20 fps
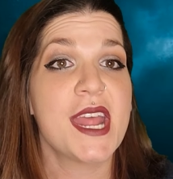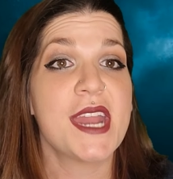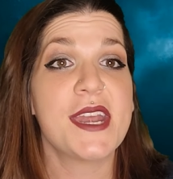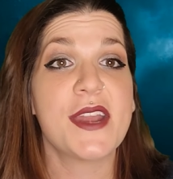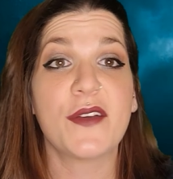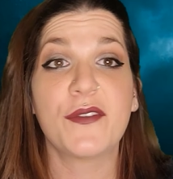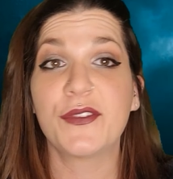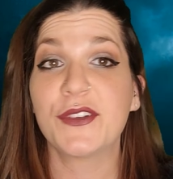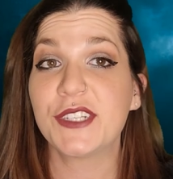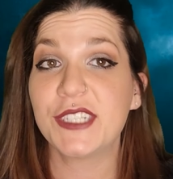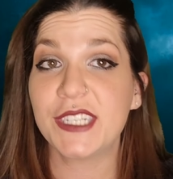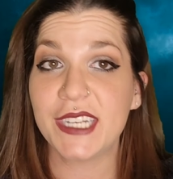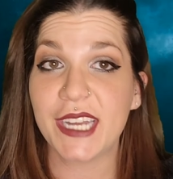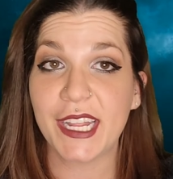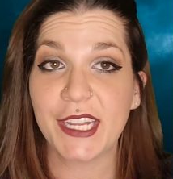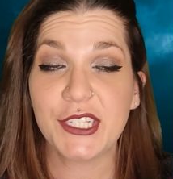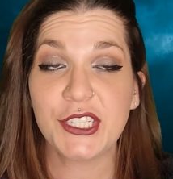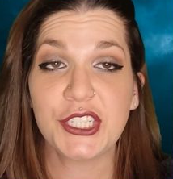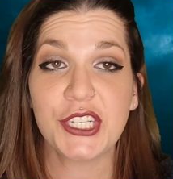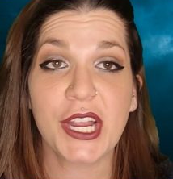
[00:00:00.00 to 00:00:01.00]
Now for
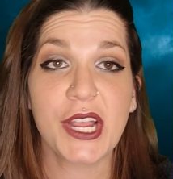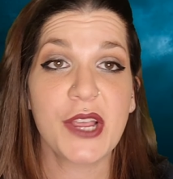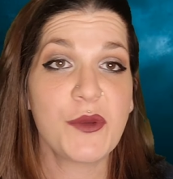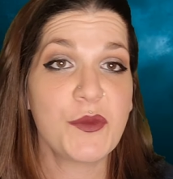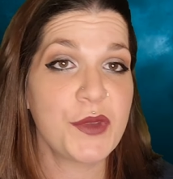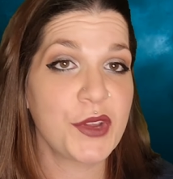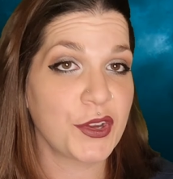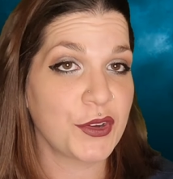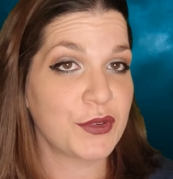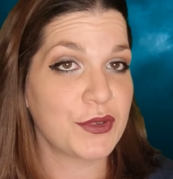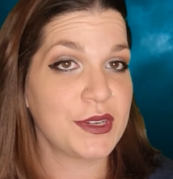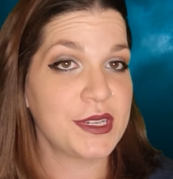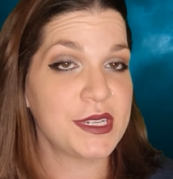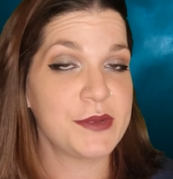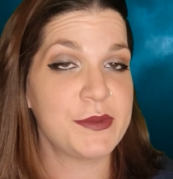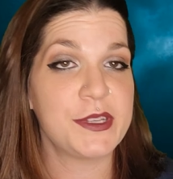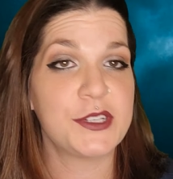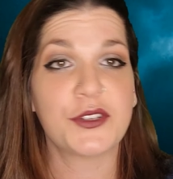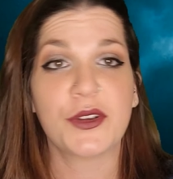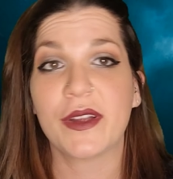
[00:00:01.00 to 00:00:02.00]
today's chat, we are going to
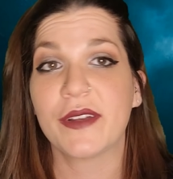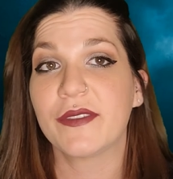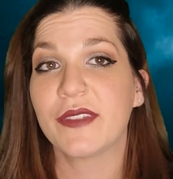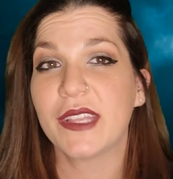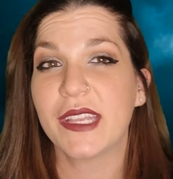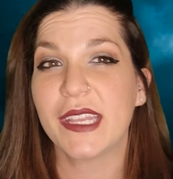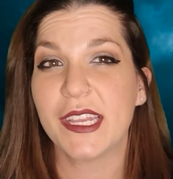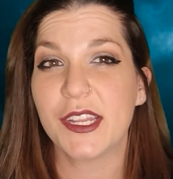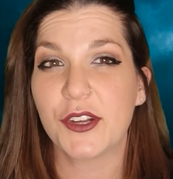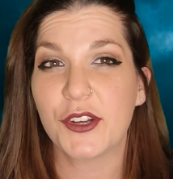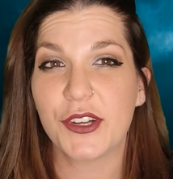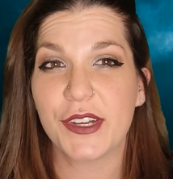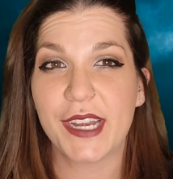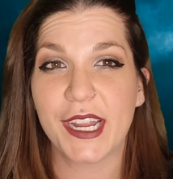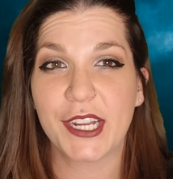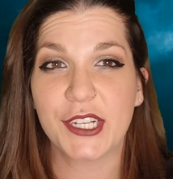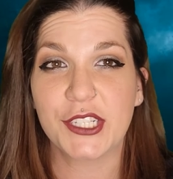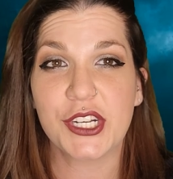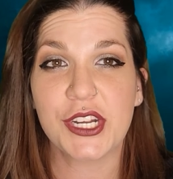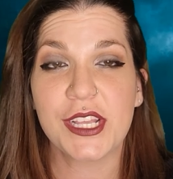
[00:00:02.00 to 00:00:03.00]
be traveling
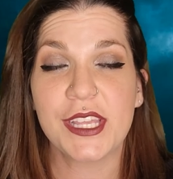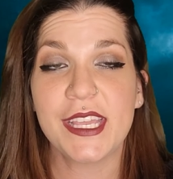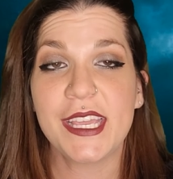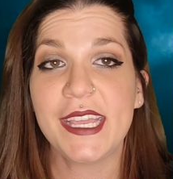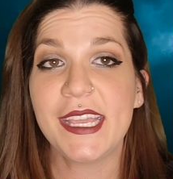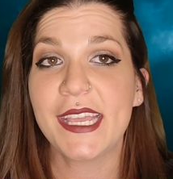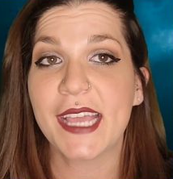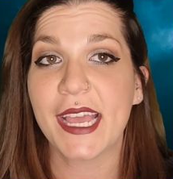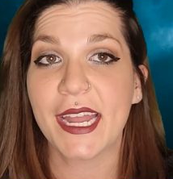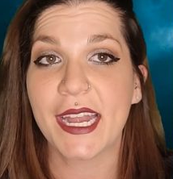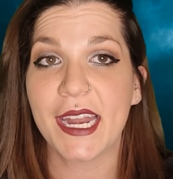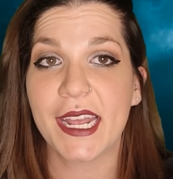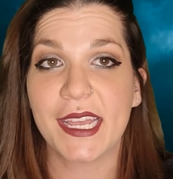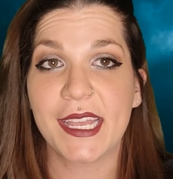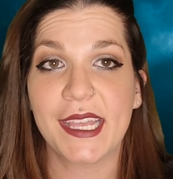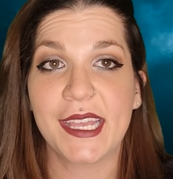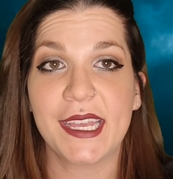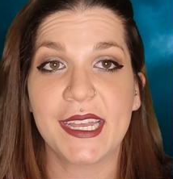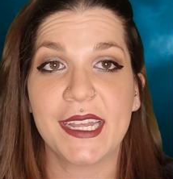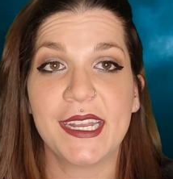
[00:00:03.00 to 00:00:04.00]
internationally yet
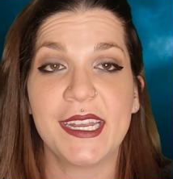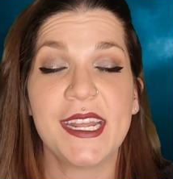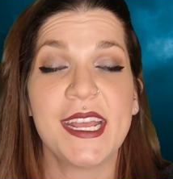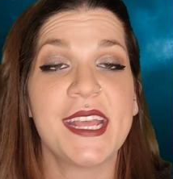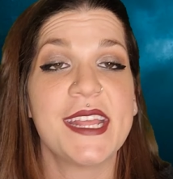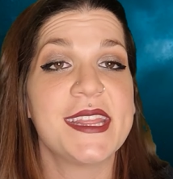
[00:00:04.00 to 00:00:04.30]
again,